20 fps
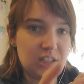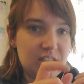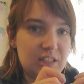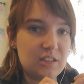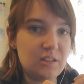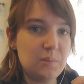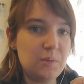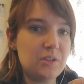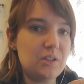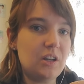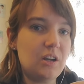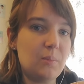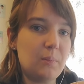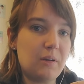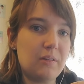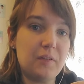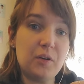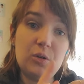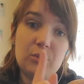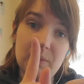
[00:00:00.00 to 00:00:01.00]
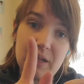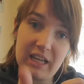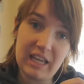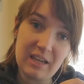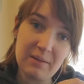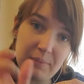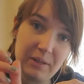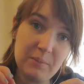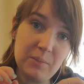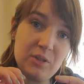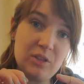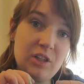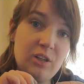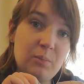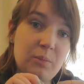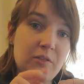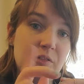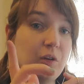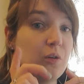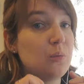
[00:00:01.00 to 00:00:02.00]
listen to music on my phone, but I can't play music on
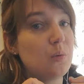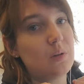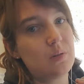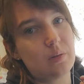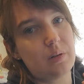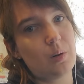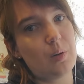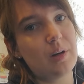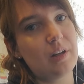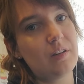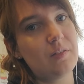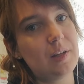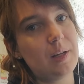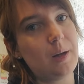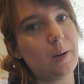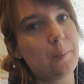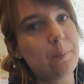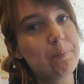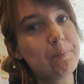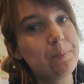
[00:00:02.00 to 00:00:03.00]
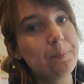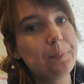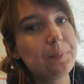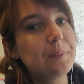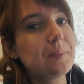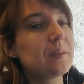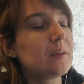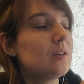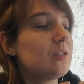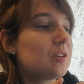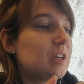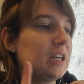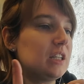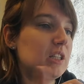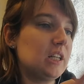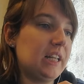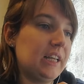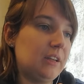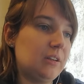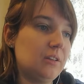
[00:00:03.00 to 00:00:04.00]
my phone while recording a video. So I had
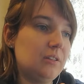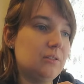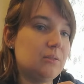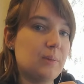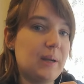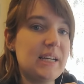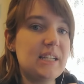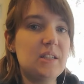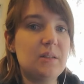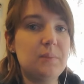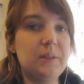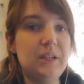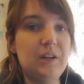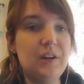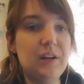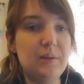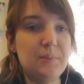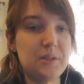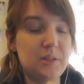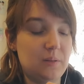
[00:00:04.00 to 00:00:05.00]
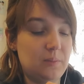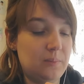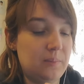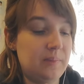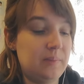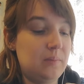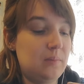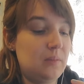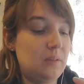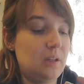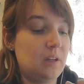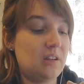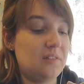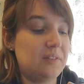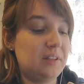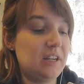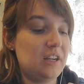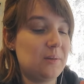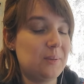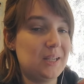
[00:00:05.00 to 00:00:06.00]
to, like, randomly grab some off of
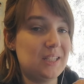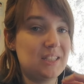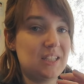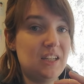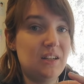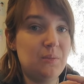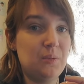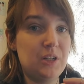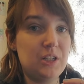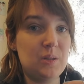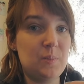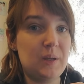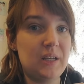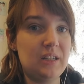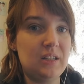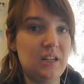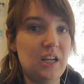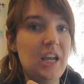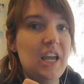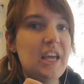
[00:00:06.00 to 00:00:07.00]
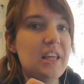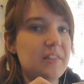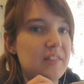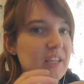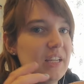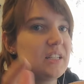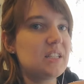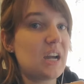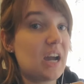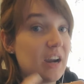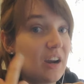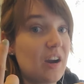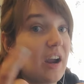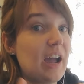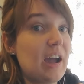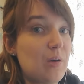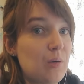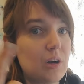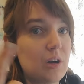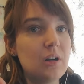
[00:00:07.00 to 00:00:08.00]
there because I didn't want to spend the entire
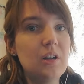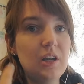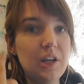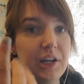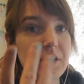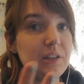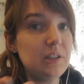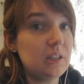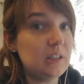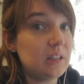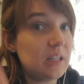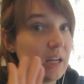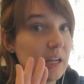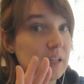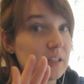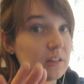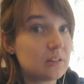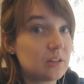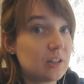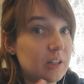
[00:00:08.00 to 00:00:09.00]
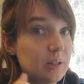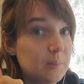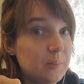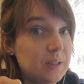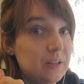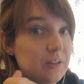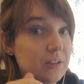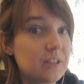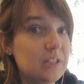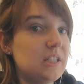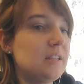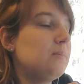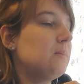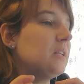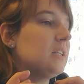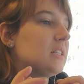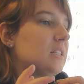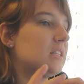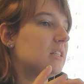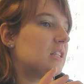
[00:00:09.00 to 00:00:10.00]
hour. And look at that. It's already been 13
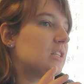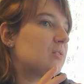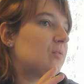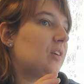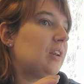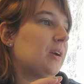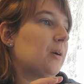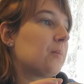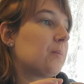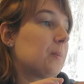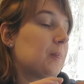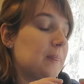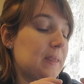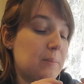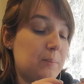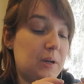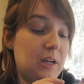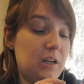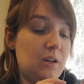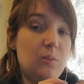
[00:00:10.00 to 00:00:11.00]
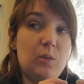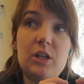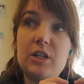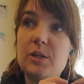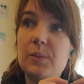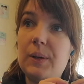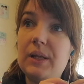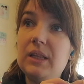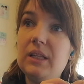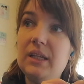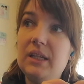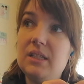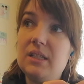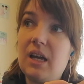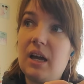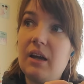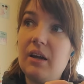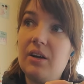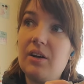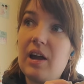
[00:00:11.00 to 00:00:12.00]
minutes in this video. But I didn't want to spend the
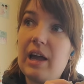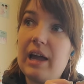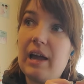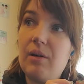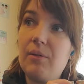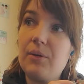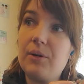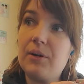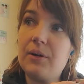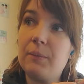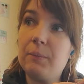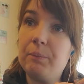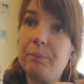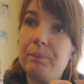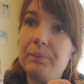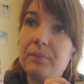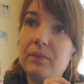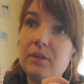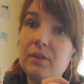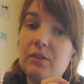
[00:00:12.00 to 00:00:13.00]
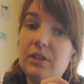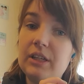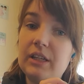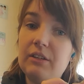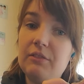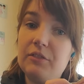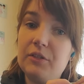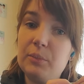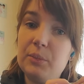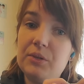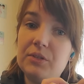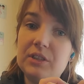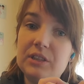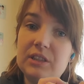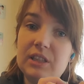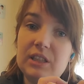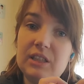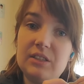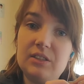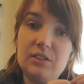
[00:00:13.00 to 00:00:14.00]
entire hour looking for music
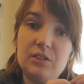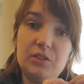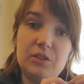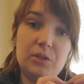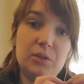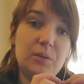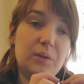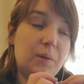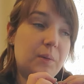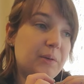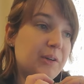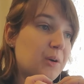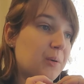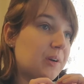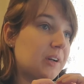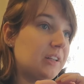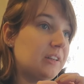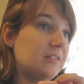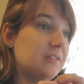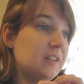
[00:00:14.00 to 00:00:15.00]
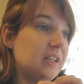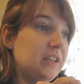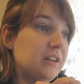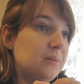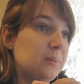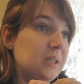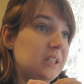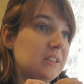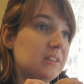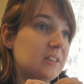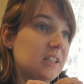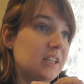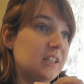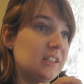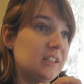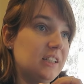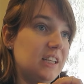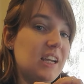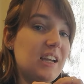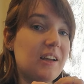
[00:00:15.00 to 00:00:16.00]
to listen to while recording the video because
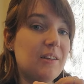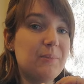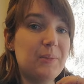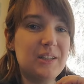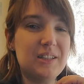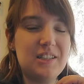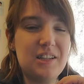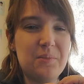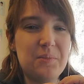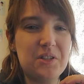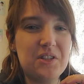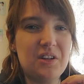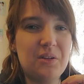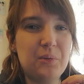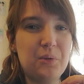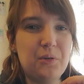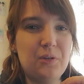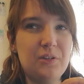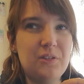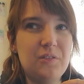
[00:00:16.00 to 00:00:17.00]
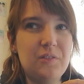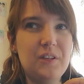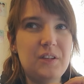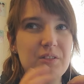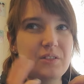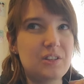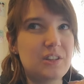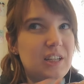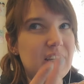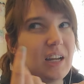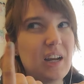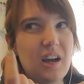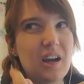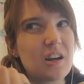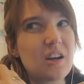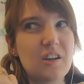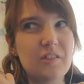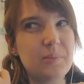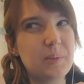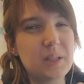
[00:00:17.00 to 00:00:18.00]
then, yeah, by the time I start recording the video, it's going to get cut
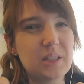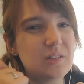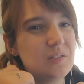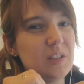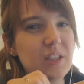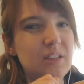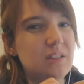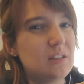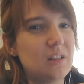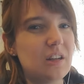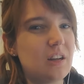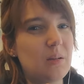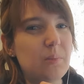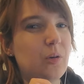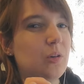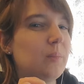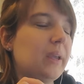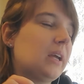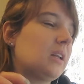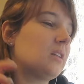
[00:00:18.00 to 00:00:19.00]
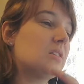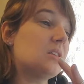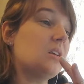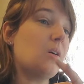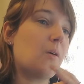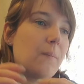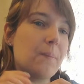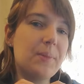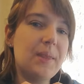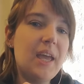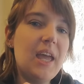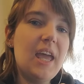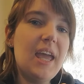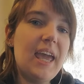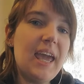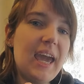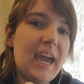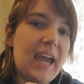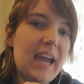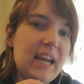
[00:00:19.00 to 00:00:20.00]
off because Vicky's going to come home again. So,
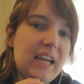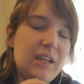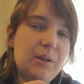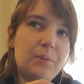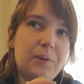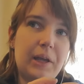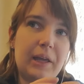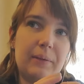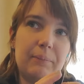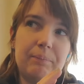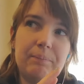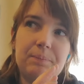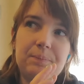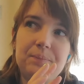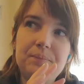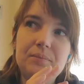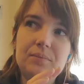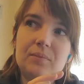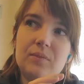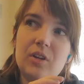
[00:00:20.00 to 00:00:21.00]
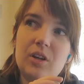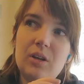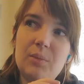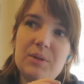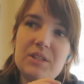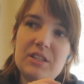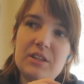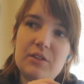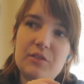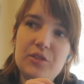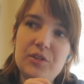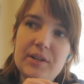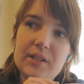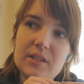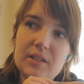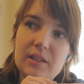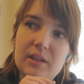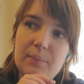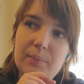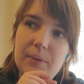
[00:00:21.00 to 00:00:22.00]
anyway, got myself
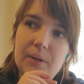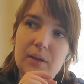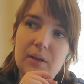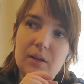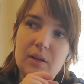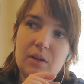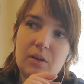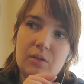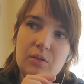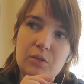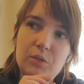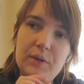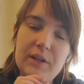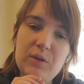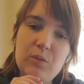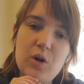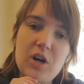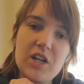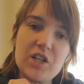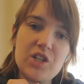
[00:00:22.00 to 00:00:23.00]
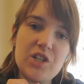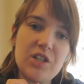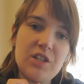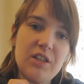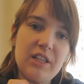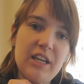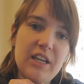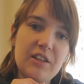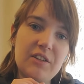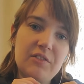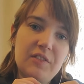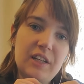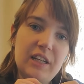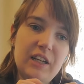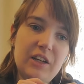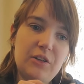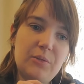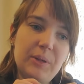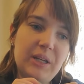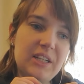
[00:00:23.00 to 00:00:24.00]
dressed up, rewatched the other
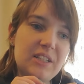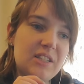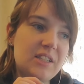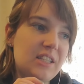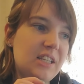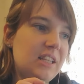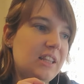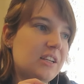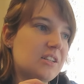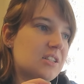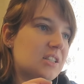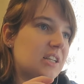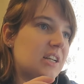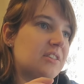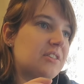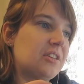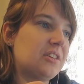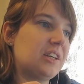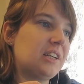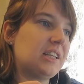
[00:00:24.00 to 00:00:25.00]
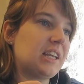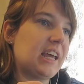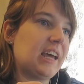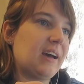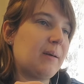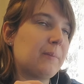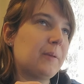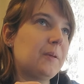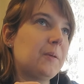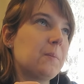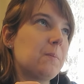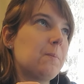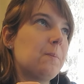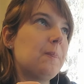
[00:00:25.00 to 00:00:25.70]
video because, see, there's the other thing that happened.